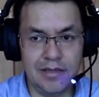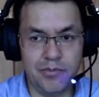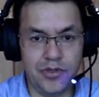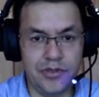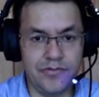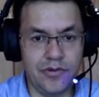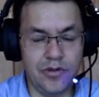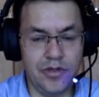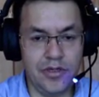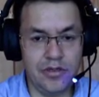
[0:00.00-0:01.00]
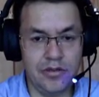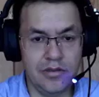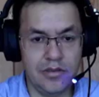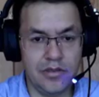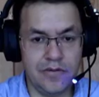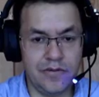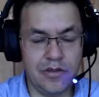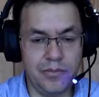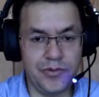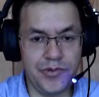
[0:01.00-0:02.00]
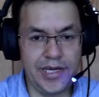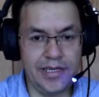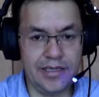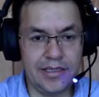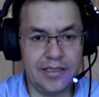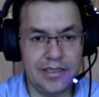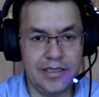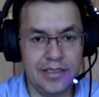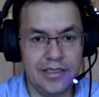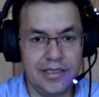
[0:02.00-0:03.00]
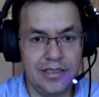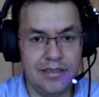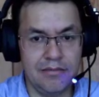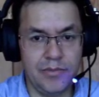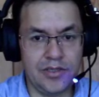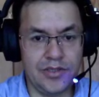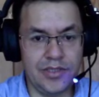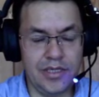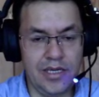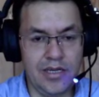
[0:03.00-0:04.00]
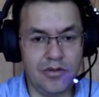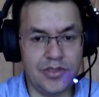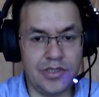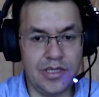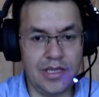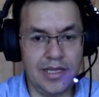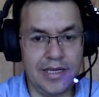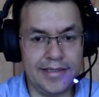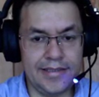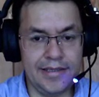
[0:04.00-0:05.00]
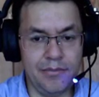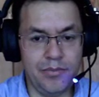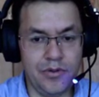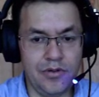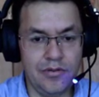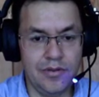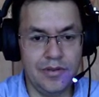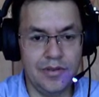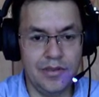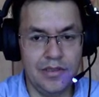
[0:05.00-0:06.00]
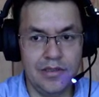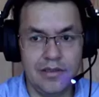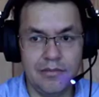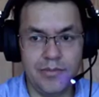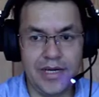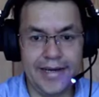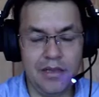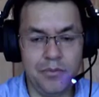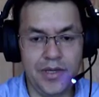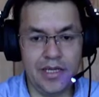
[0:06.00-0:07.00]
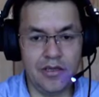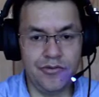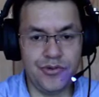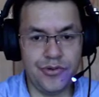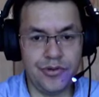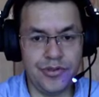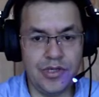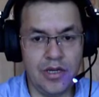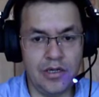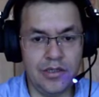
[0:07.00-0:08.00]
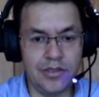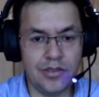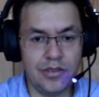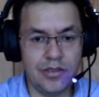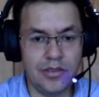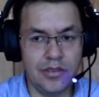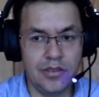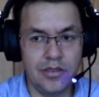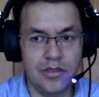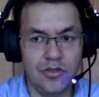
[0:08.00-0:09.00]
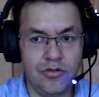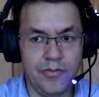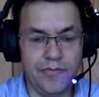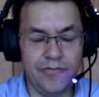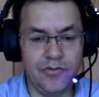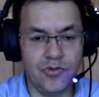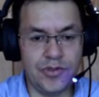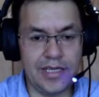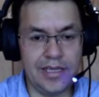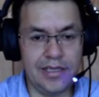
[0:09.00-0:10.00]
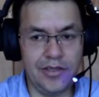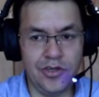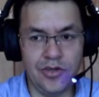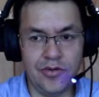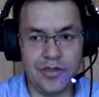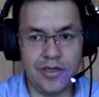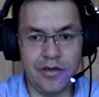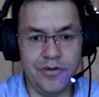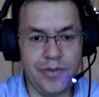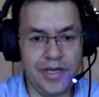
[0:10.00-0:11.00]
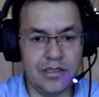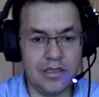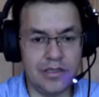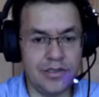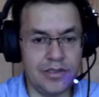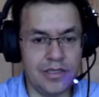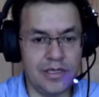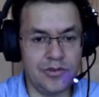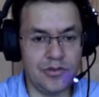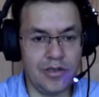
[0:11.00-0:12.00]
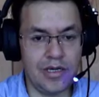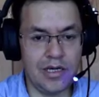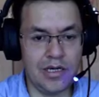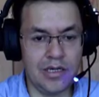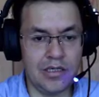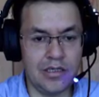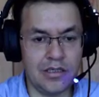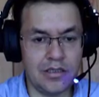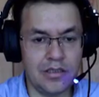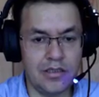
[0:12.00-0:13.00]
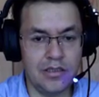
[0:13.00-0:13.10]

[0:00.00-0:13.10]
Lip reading: portfolio of copywriting, because it looks like simple, but helped me a lot through those years to sell, coffee makers. I sold cars.